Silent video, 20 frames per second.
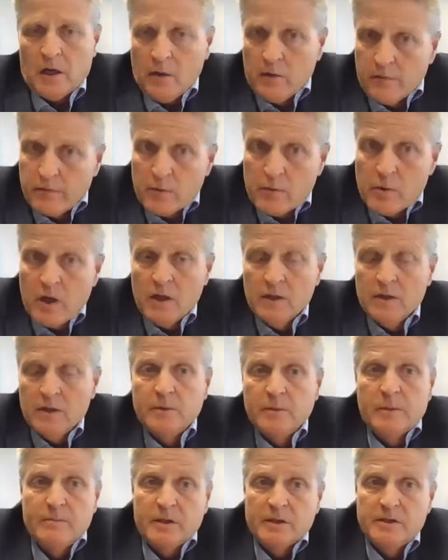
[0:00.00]
Hello,
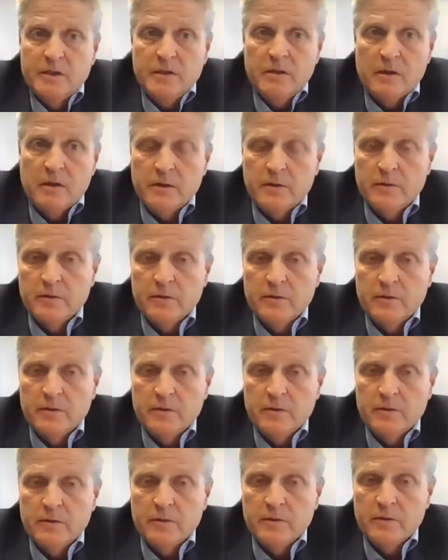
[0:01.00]
everyone. Particular
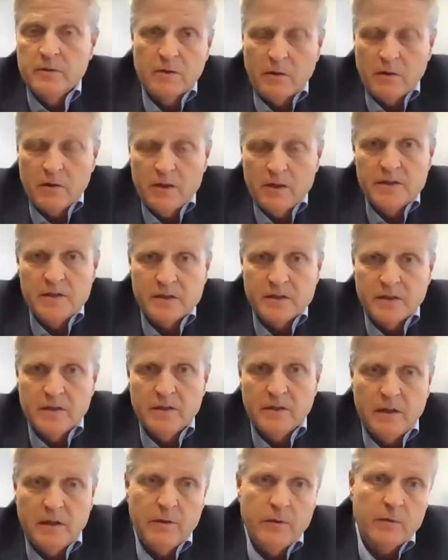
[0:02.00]
greetings to our
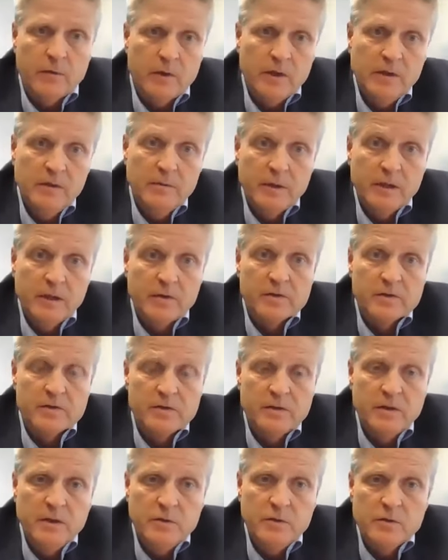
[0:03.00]
colleagues in Lithuania
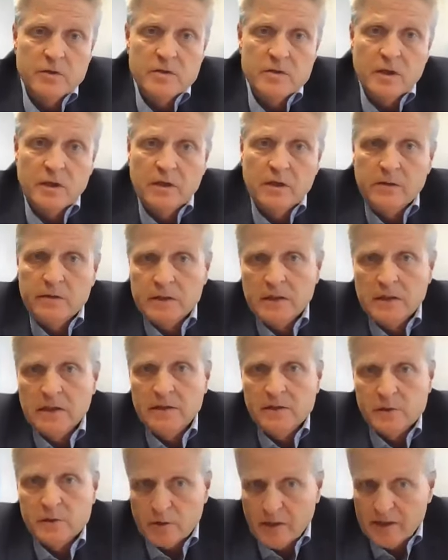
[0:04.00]
because teachers are
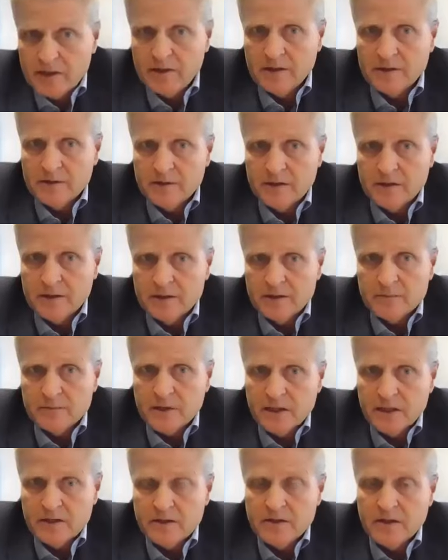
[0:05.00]
currently striking. there.
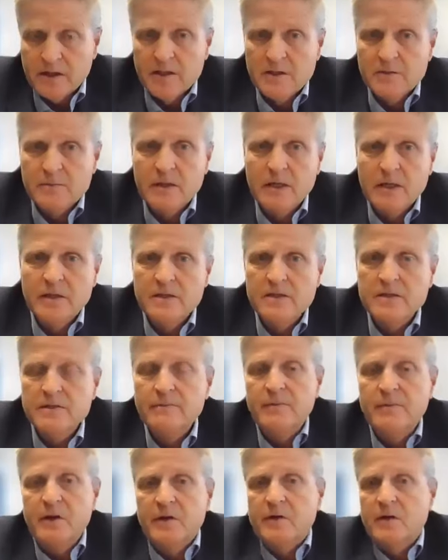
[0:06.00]
rally takes
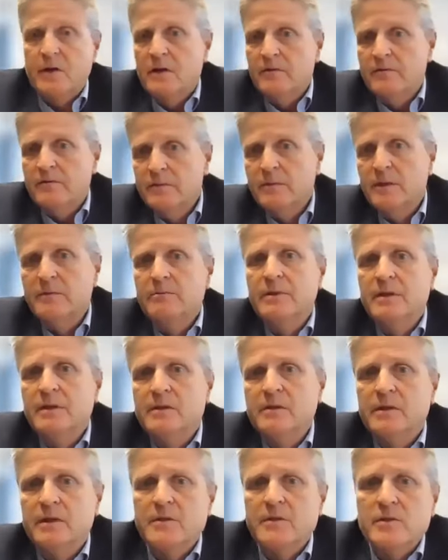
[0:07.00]
place at the government
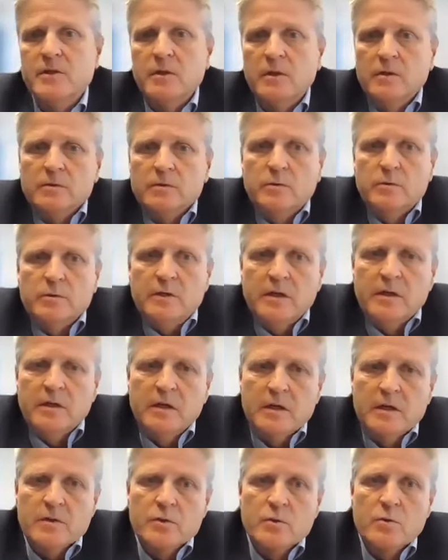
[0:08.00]
buildings on
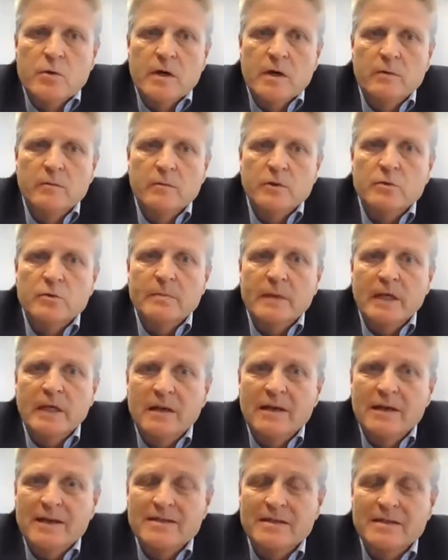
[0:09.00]
Kudirka Square, which
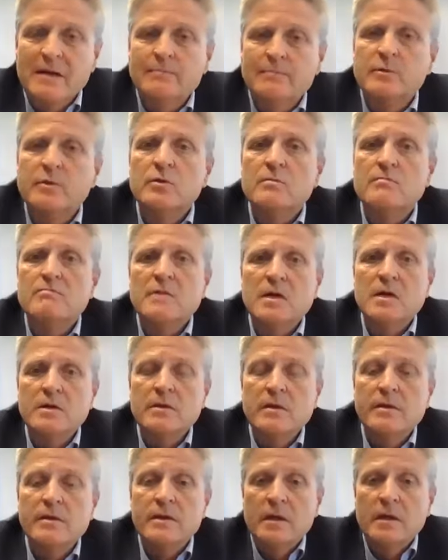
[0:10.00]
may last up to a
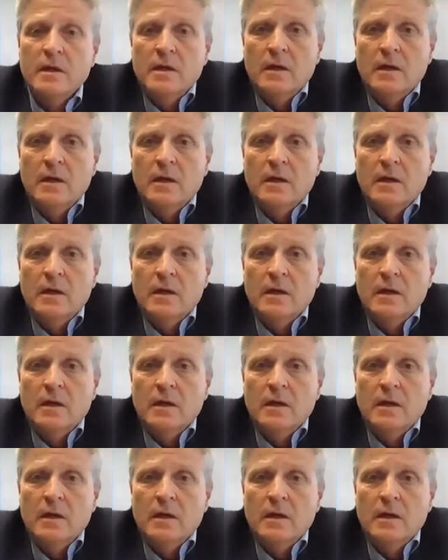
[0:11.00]
month.